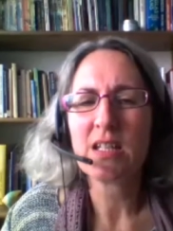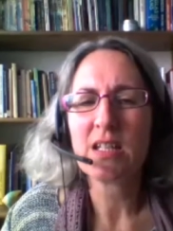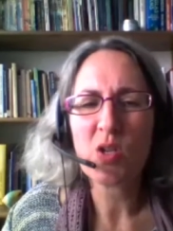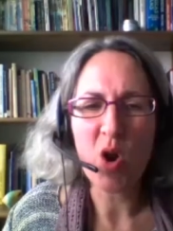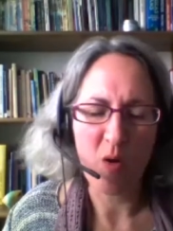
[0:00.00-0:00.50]

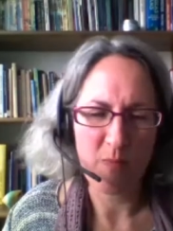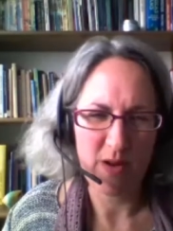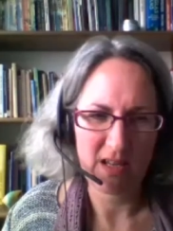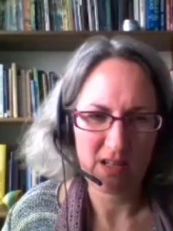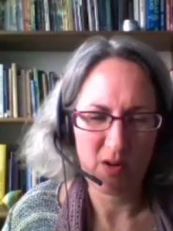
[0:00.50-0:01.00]

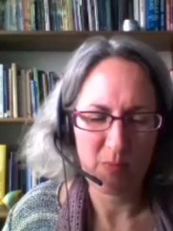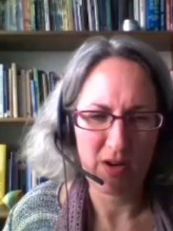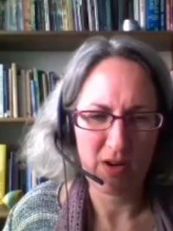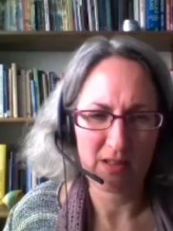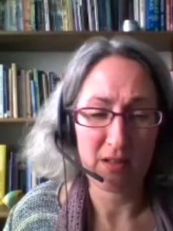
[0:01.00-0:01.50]
not being so
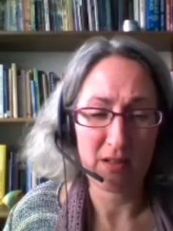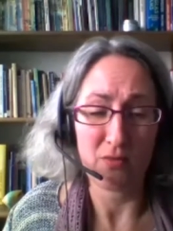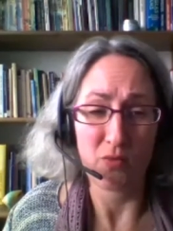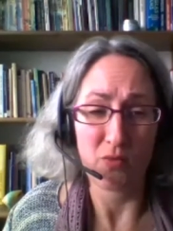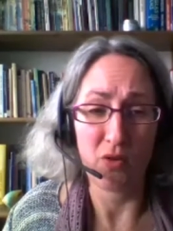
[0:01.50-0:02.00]

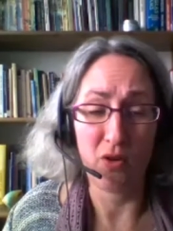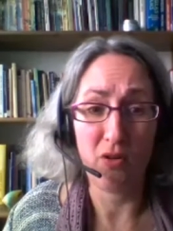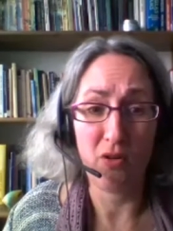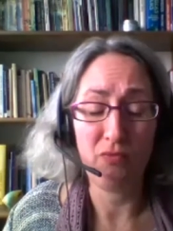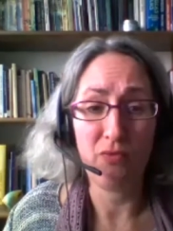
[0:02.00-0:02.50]
present
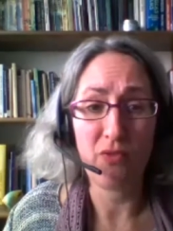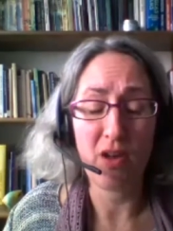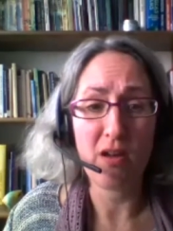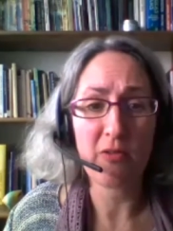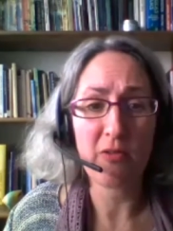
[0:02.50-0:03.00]
on
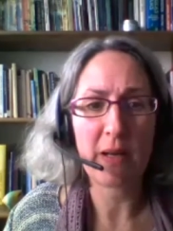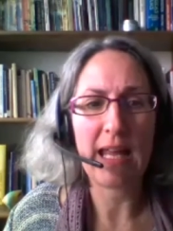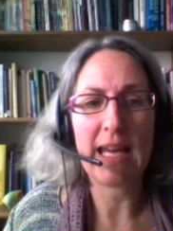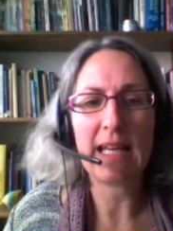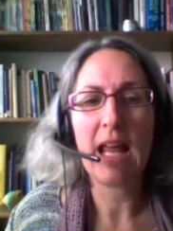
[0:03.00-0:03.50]
the earth
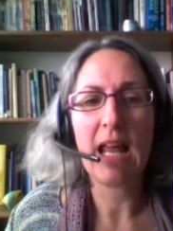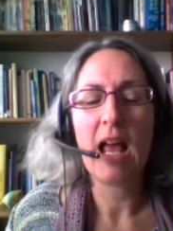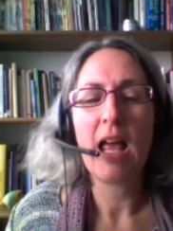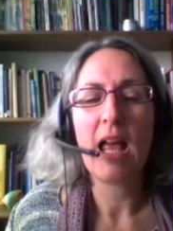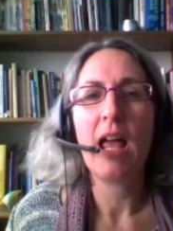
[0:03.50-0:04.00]
plane,
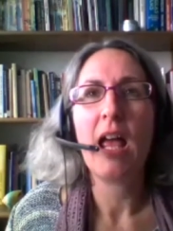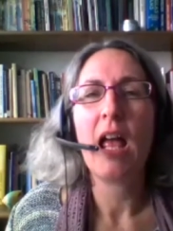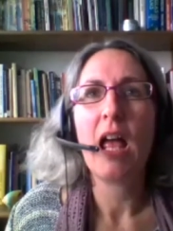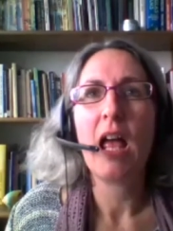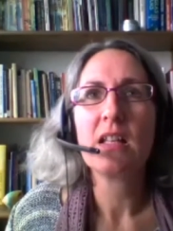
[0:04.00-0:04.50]

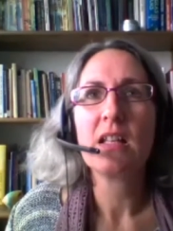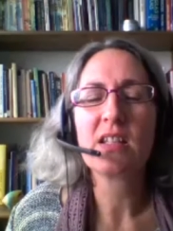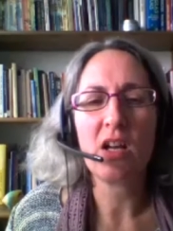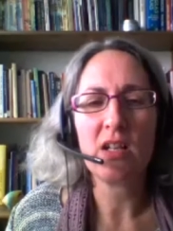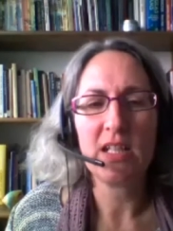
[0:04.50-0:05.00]

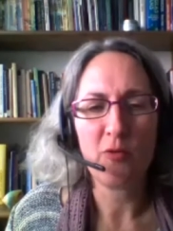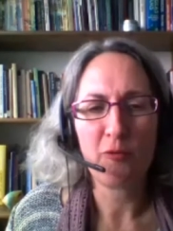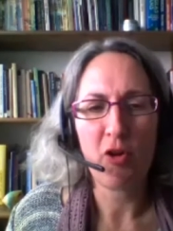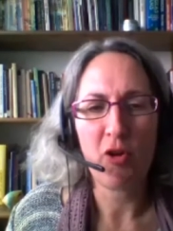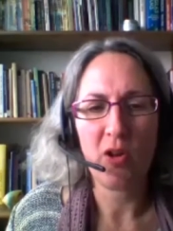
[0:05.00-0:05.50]
certainly not
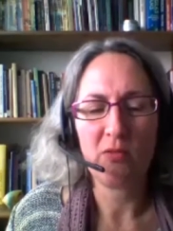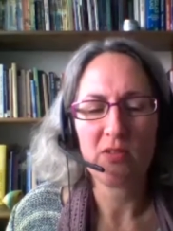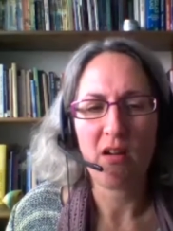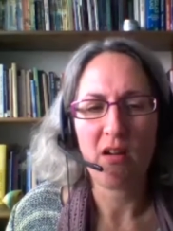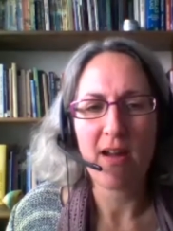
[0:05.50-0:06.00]
for a long
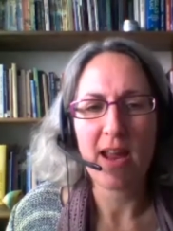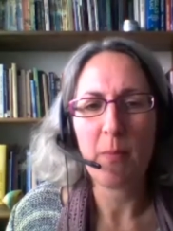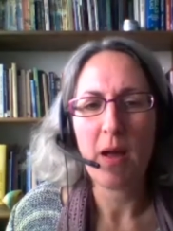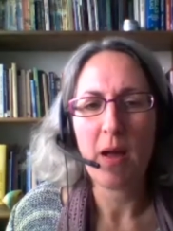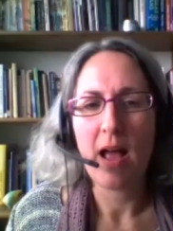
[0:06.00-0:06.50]

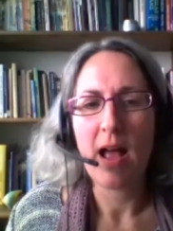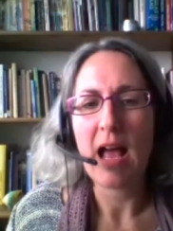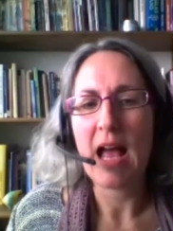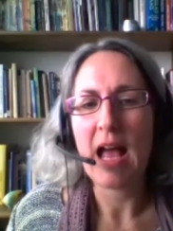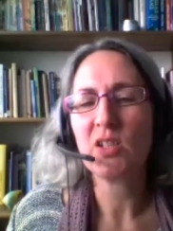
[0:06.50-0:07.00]
time,
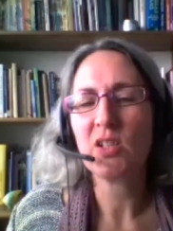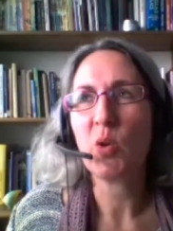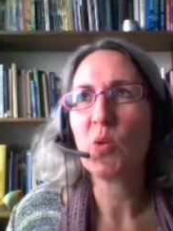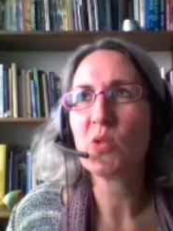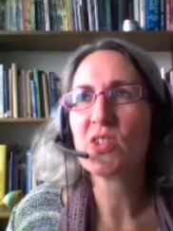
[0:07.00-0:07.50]
and
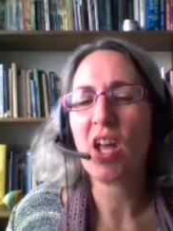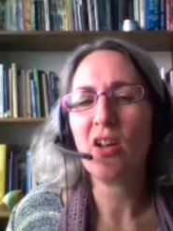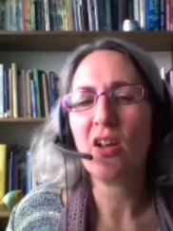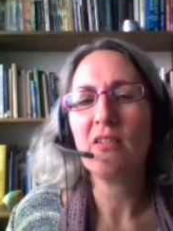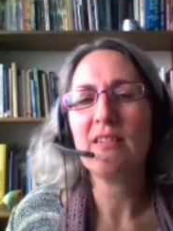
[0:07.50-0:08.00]

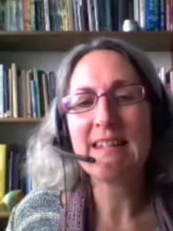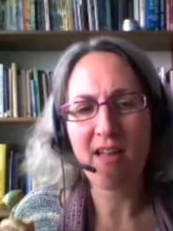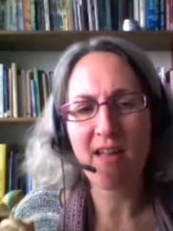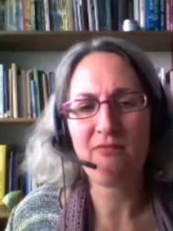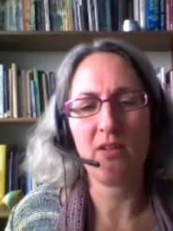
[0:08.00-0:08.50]
also
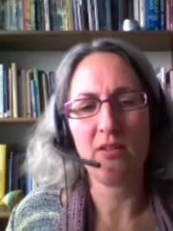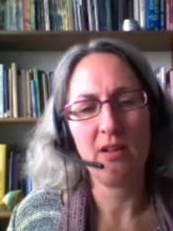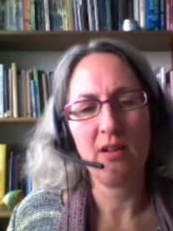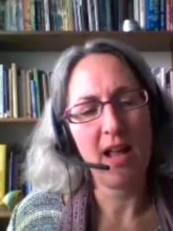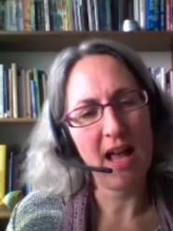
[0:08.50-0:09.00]
never
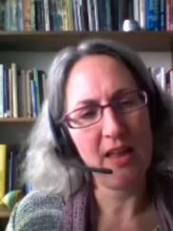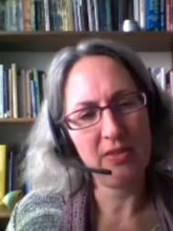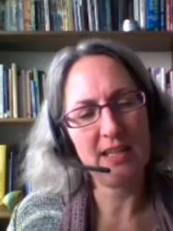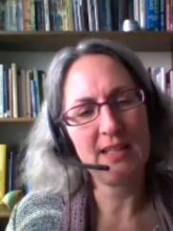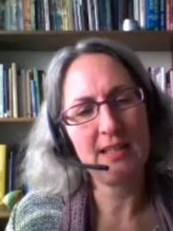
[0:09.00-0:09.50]
at
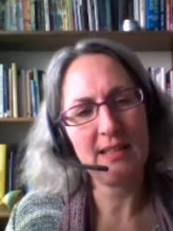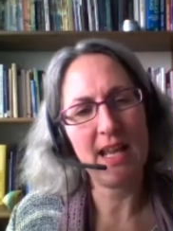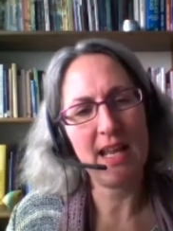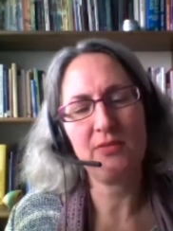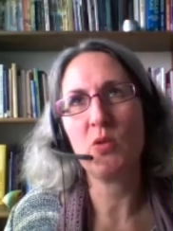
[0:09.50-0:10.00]
this
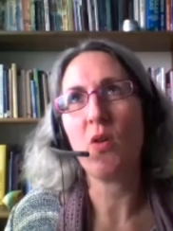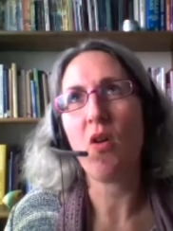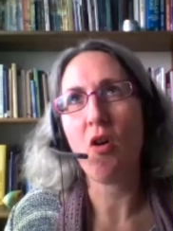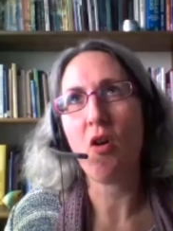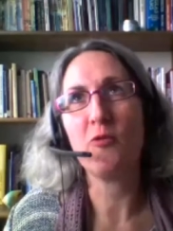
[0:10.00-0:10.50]
level
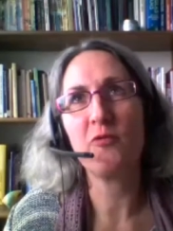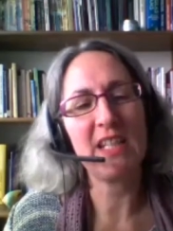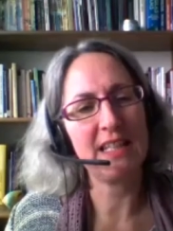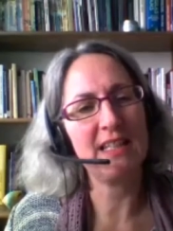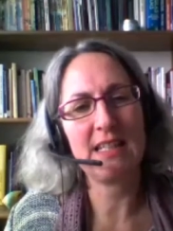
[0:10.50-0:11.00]
of
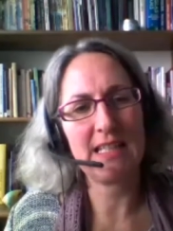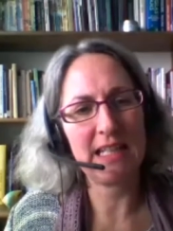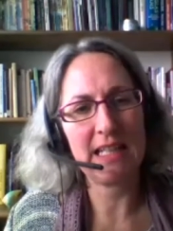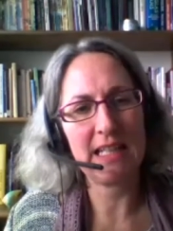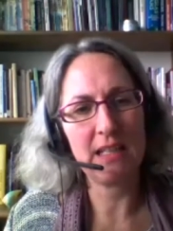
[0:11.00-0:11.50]

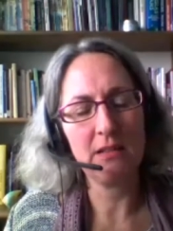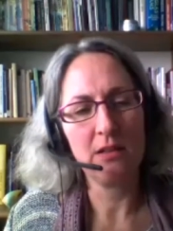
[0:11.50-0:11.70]
density